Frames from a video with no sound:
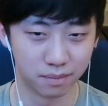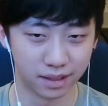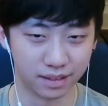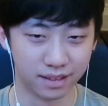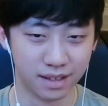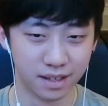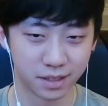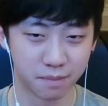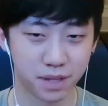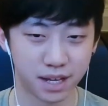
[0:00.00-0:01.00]
but
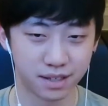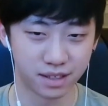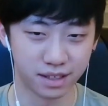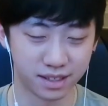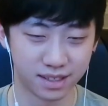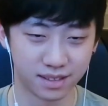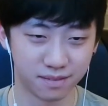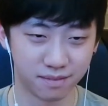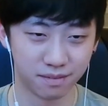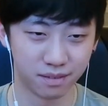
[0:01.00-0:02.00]
sometimes it's
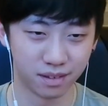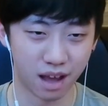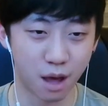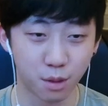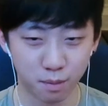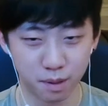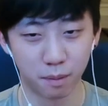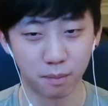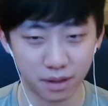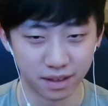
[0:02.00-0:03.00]
other
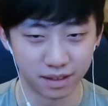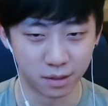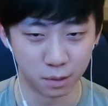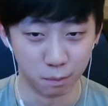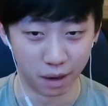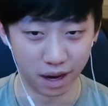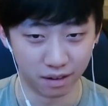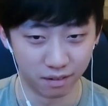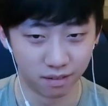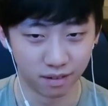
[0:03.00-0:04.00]
people playing too
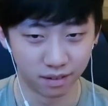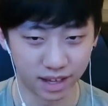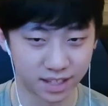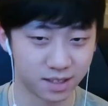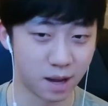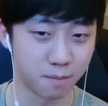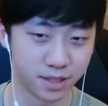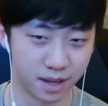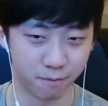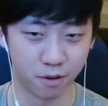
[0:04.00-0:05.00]
well that stops
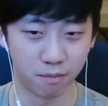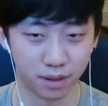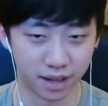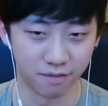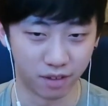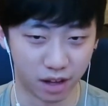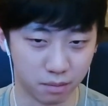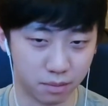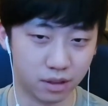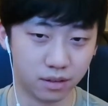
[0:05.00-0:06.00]
them from playing
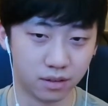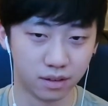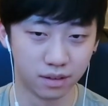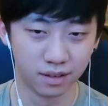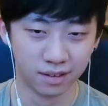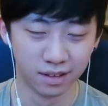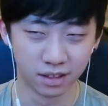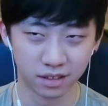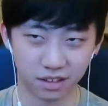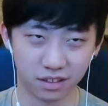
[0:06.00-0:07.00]
volleyball.
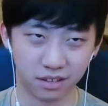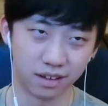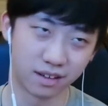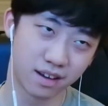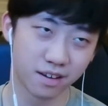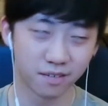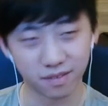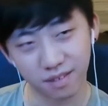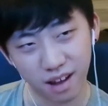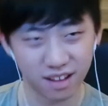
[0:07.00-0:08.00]
So I kind
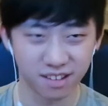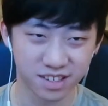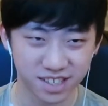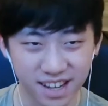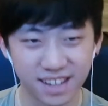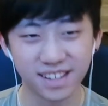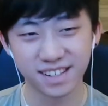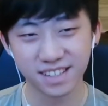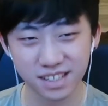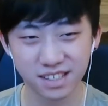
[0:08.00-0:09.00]
of understand
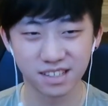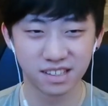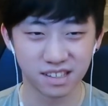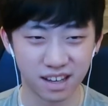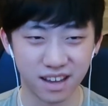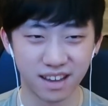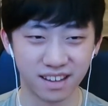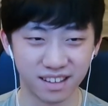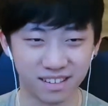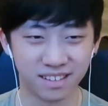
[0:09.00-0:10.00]
this,
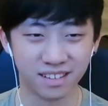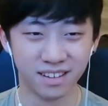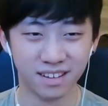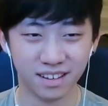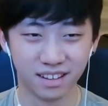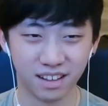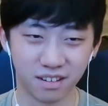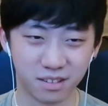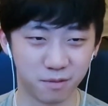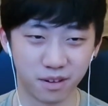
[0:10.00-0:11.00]
and there
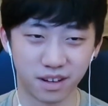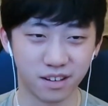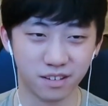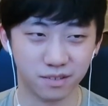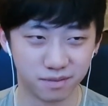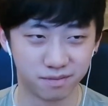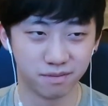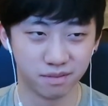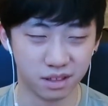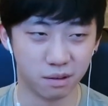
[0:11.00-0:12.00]
are different kind of
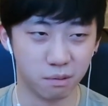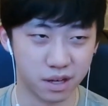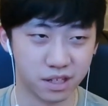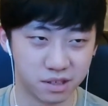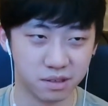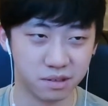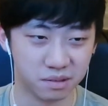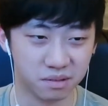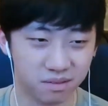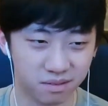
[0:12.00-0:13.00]
way to